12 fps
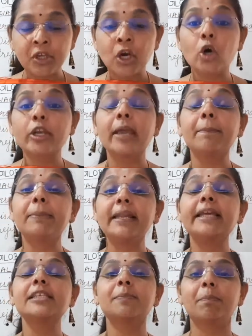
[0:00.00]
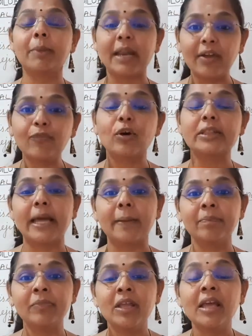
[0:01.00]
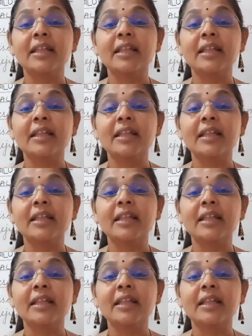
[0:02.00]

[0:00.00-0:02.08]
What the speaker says: Okay, please pray for them.